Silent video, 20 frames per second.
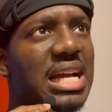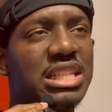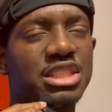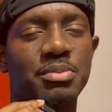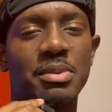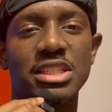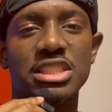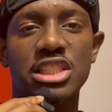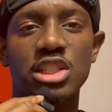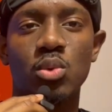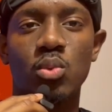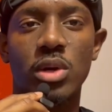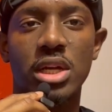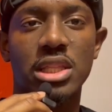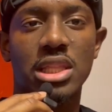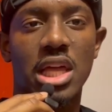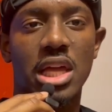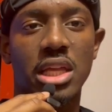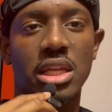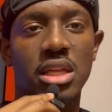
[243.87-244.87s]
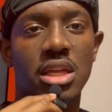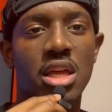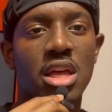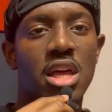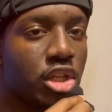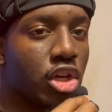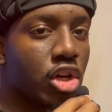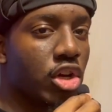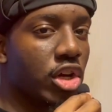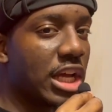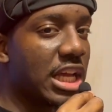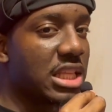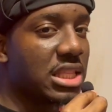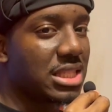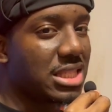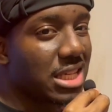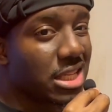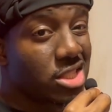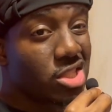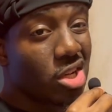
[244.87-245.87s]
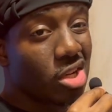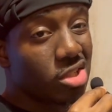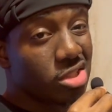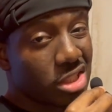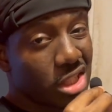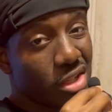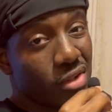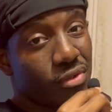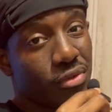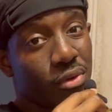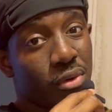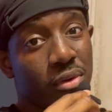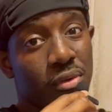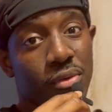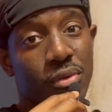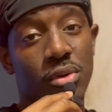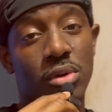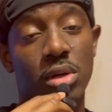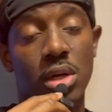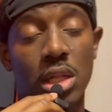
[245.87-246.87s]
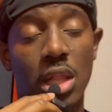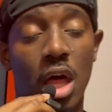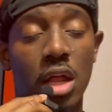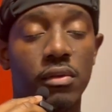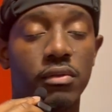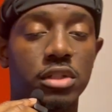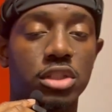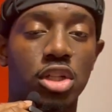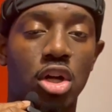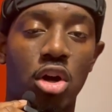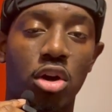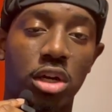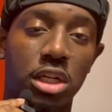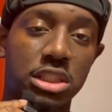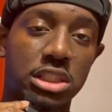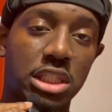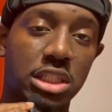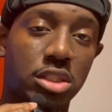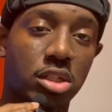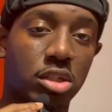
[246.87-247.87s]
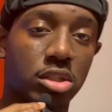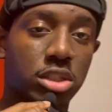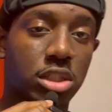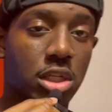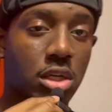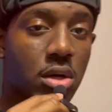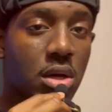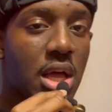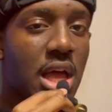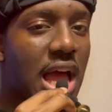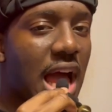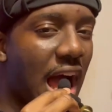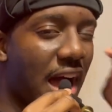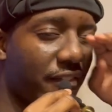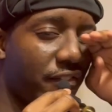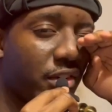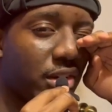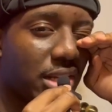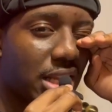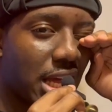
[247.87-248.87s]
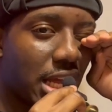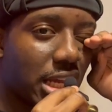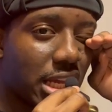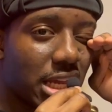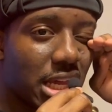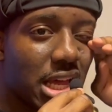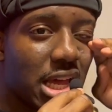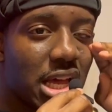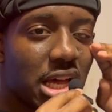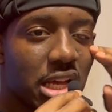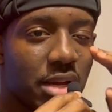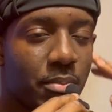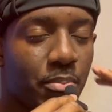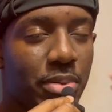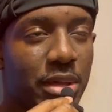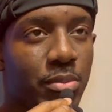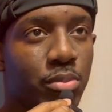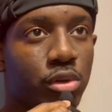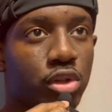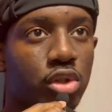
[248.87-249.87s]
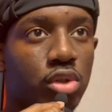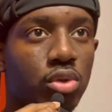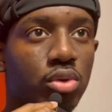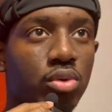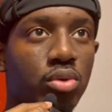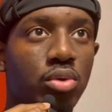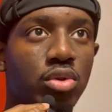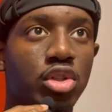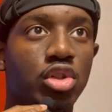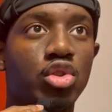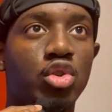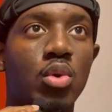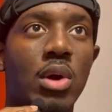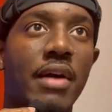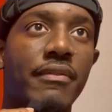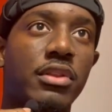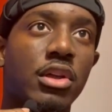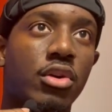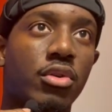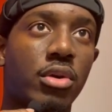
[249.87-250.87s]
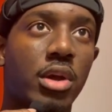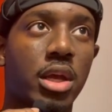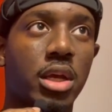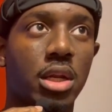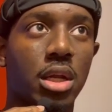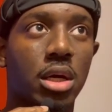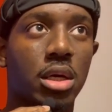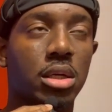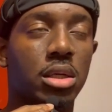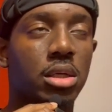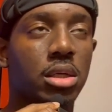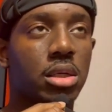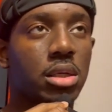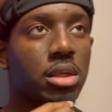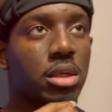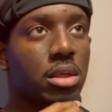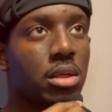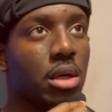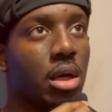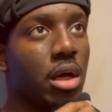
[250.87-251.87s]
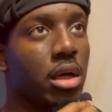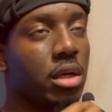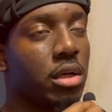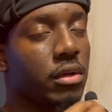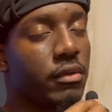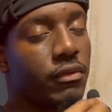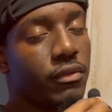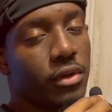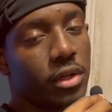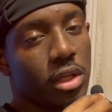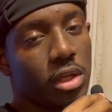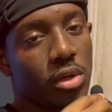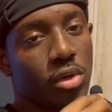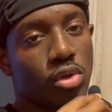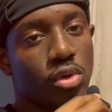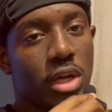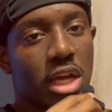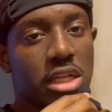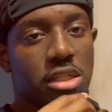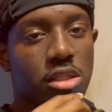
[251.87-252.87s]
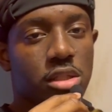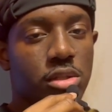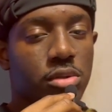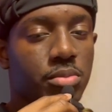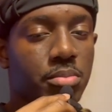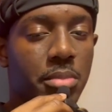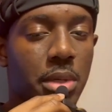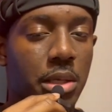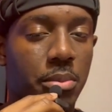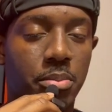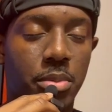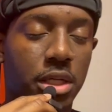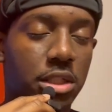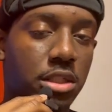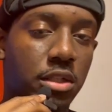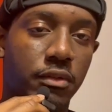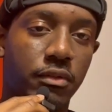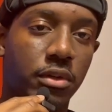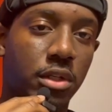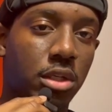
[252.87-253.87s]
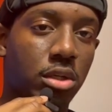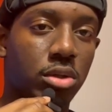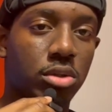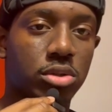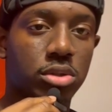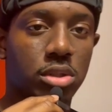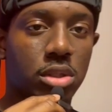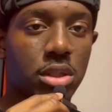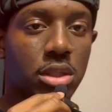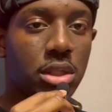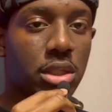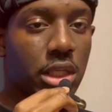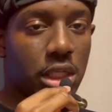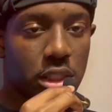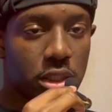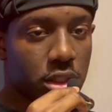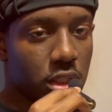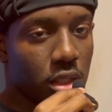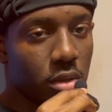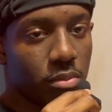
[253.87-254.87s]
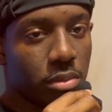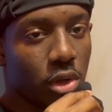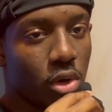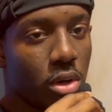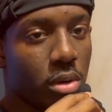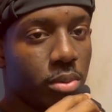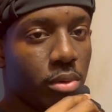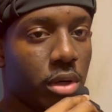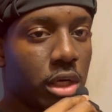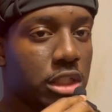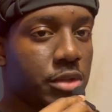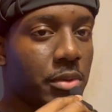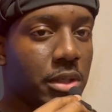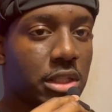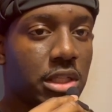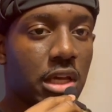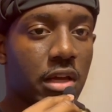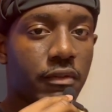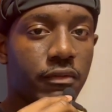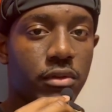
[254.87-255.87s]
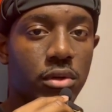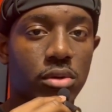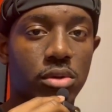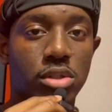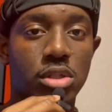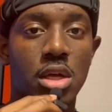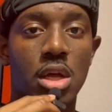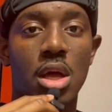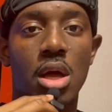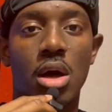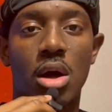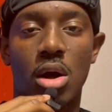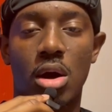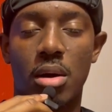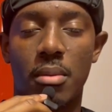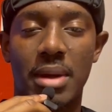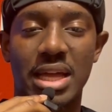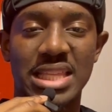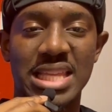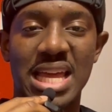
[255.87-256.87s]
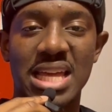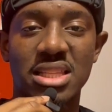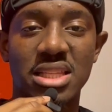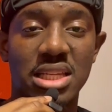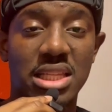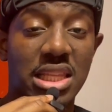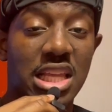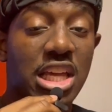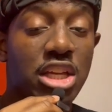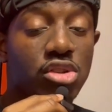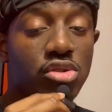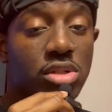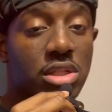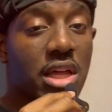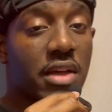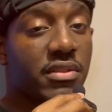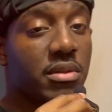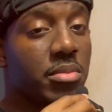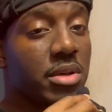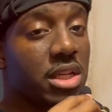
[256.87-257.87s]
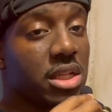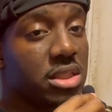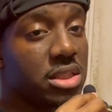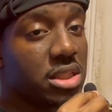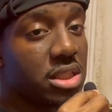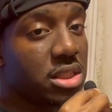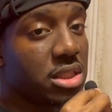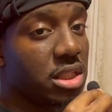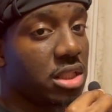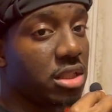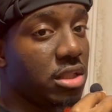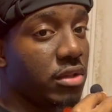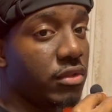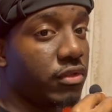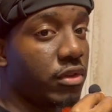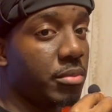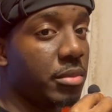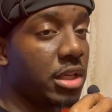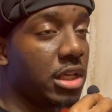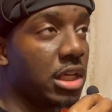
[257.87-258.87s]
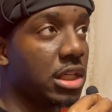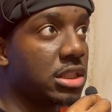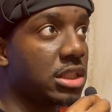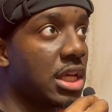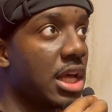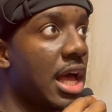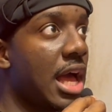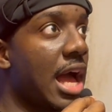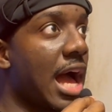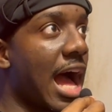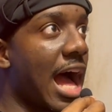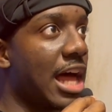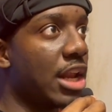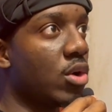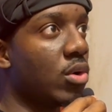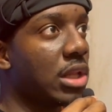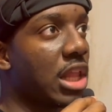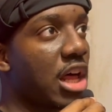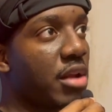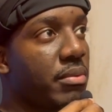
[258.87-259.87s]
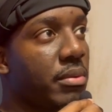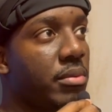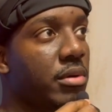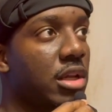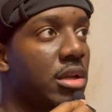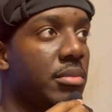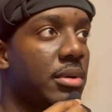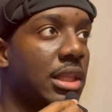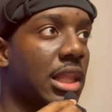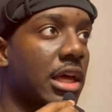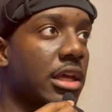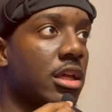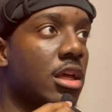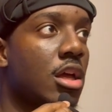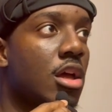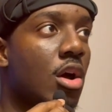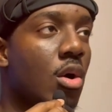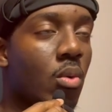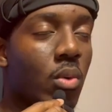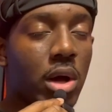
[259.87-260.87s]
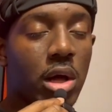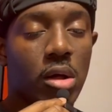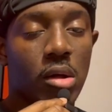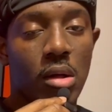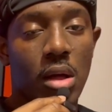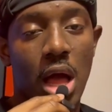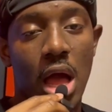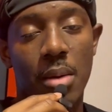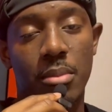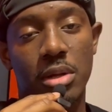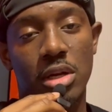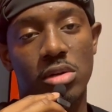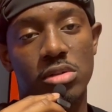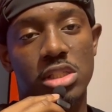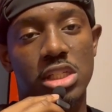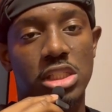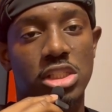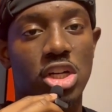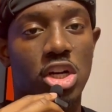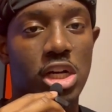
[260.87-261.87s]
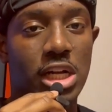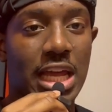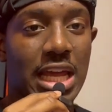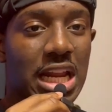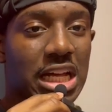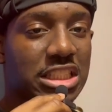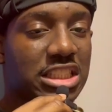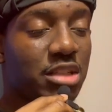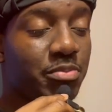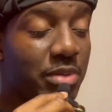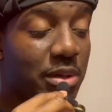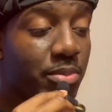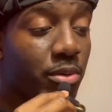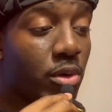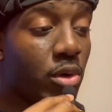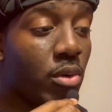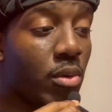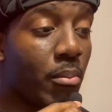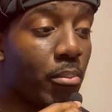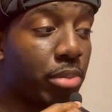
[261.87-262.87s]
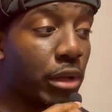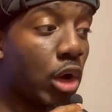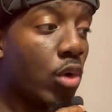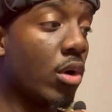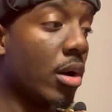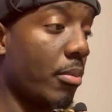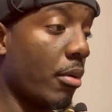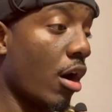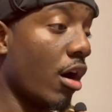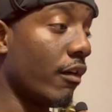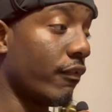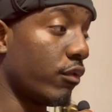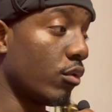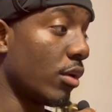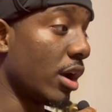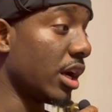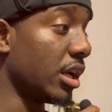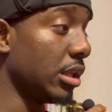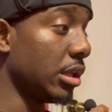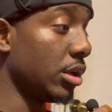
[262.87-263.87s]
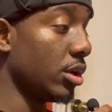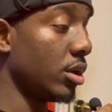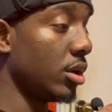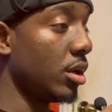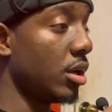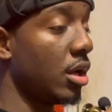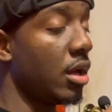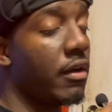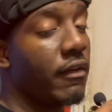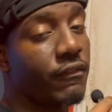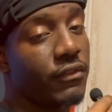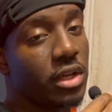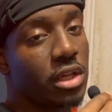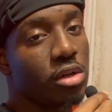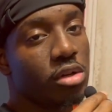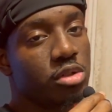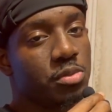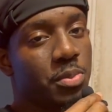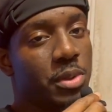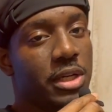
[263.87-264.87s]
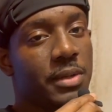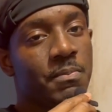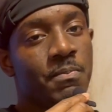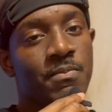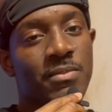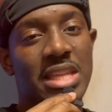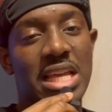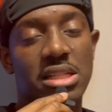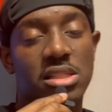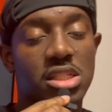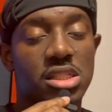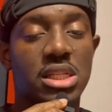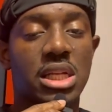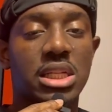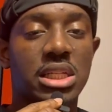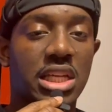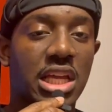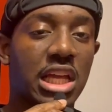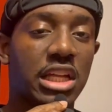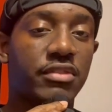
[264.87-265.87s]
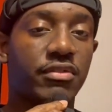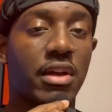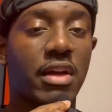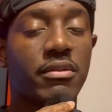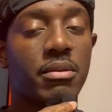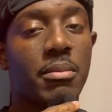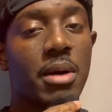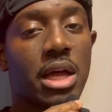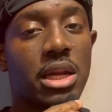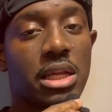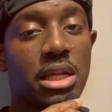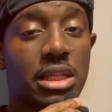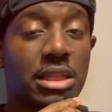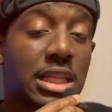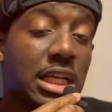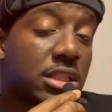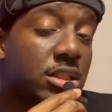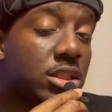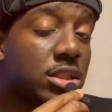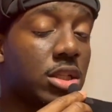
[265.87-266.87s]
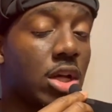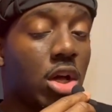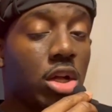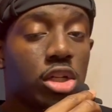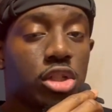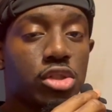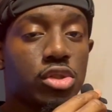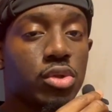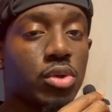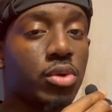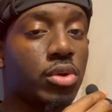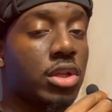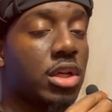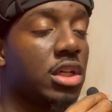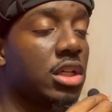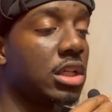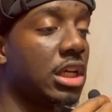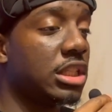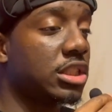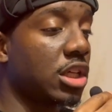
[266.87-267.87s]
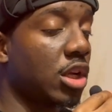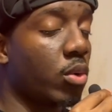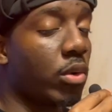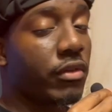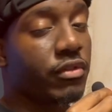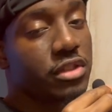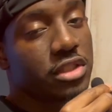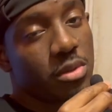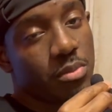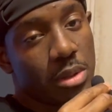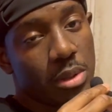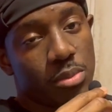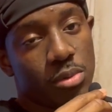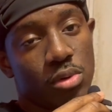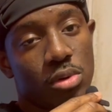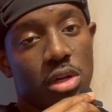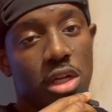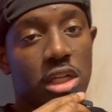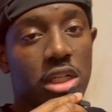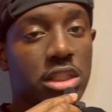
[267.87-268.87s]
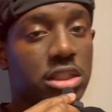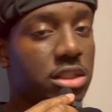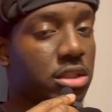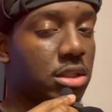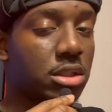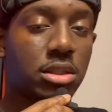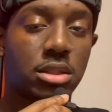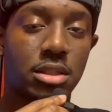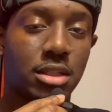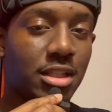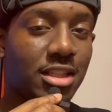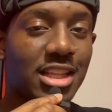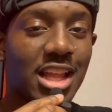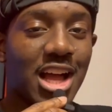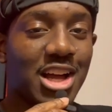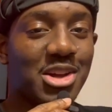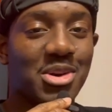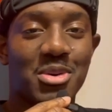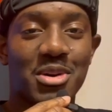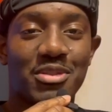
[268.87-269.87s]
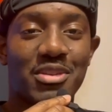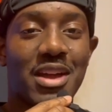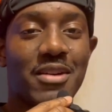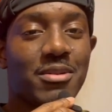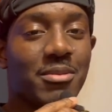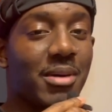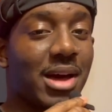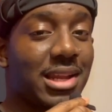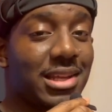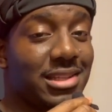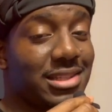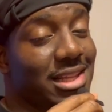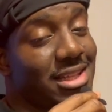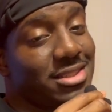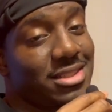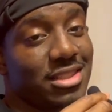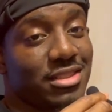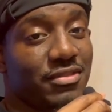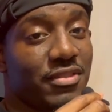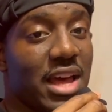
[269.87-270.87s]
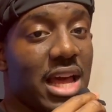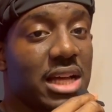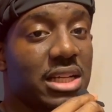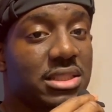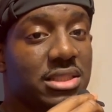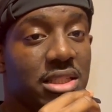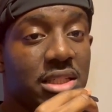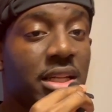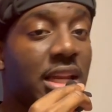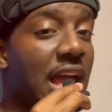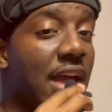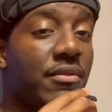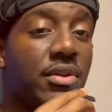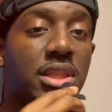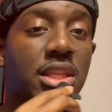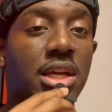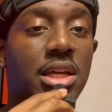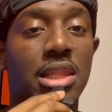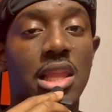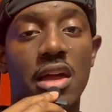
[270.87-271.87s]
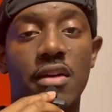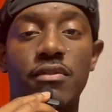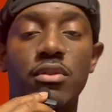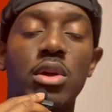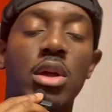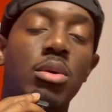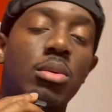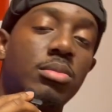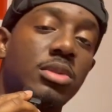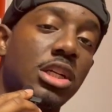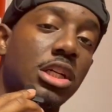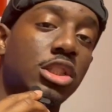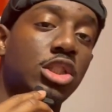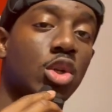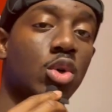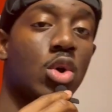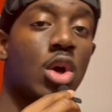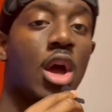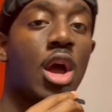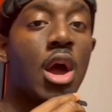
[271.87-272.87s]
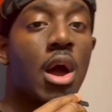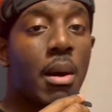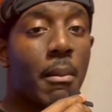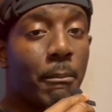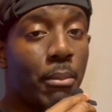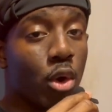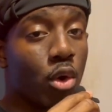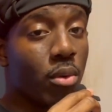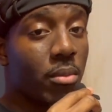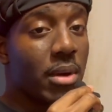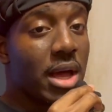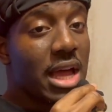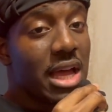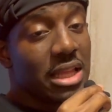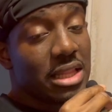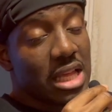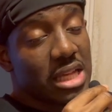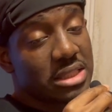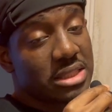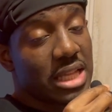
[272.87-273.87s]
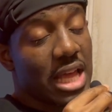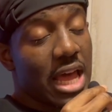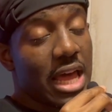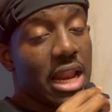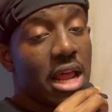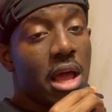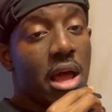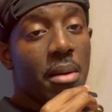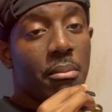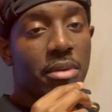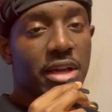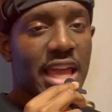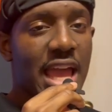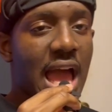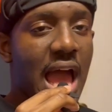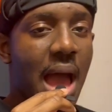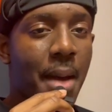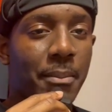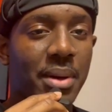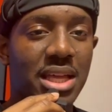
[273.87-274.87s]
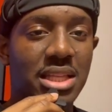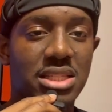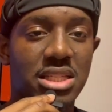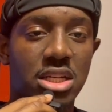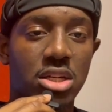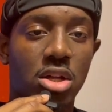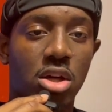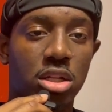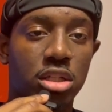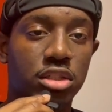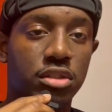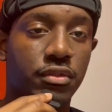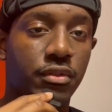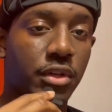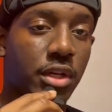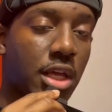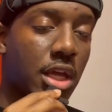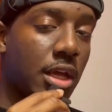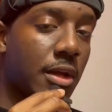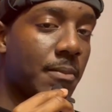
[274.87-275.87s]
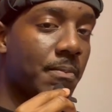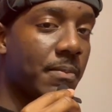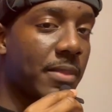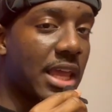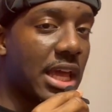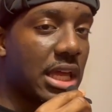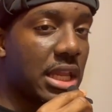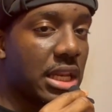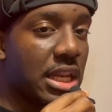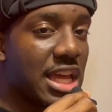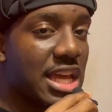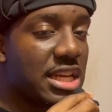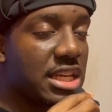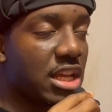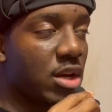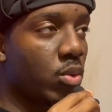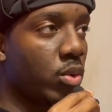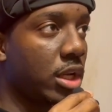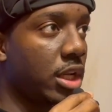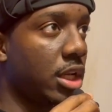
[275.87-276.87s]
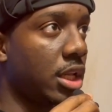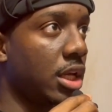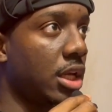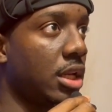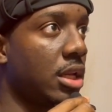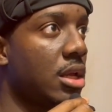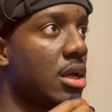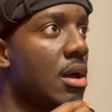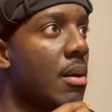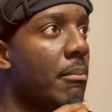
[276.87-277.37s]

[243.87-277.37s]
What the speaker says: Especially when like you're in TikTok jail for referral. A lot of us are in TikTok jail. I feel like you do have to create a good video. You can't just make basic videos and think it's gonna blow up or expect to get views. At the end of the day, you just have to be consistent, you feel me? Because I know a lot of people are gonna be like, well, I've been on TikTok and I see people blow up off regular videos, but that's just not the case for everybody. That's just the honest truth. It's gonna work for some people, it's not gonna work for everybody. That's just facts and everything in life, you know what I'm saying? So boom, that's that. But yeah, I paid $10 for a day and it did what it did.